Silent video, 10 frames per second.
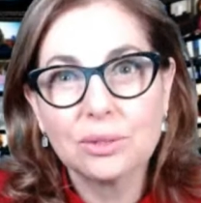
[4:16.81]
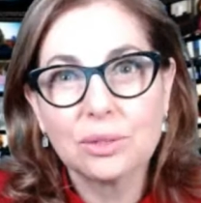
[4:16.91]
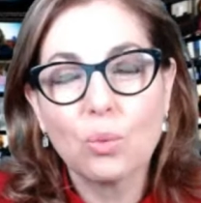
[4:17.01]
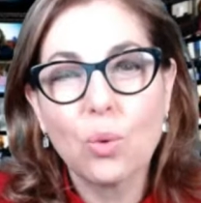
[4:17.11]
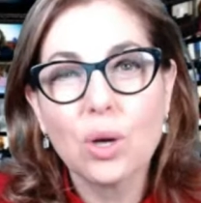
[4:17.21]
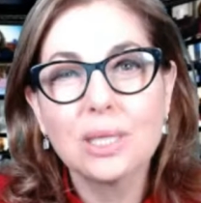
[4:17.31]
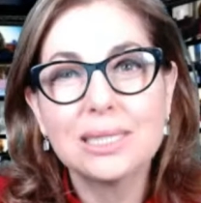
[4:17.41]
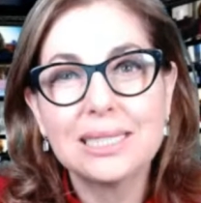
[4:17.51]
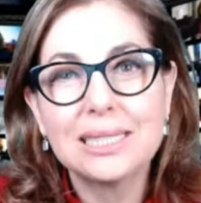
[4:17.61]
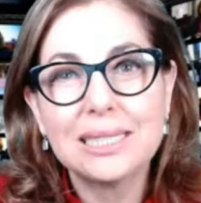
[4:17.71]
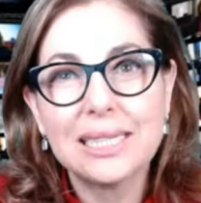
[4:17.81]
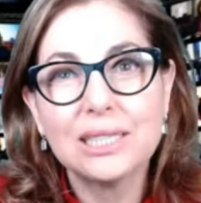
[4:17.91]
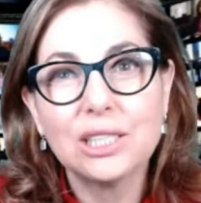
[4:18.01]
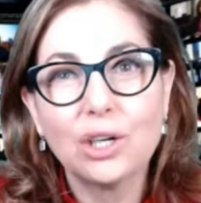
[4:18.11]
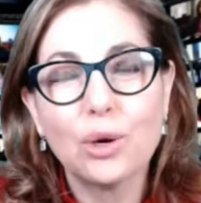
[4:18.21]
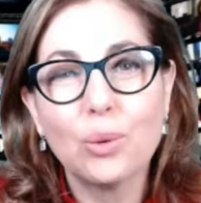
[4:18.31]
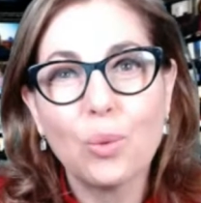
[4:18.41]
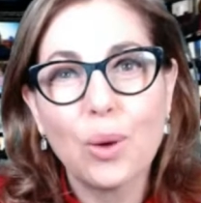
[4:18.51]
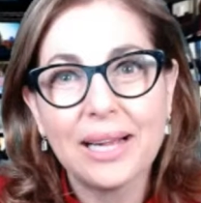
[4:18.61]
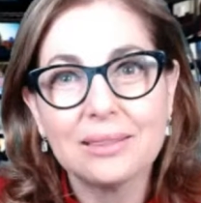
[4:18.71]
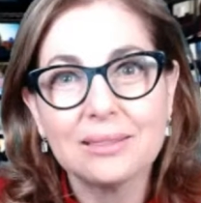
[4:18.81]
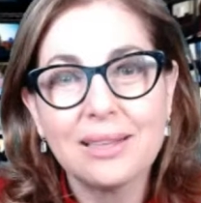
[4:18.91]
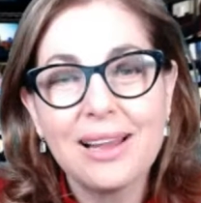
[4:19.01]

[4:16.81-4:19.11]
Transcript: What did go well?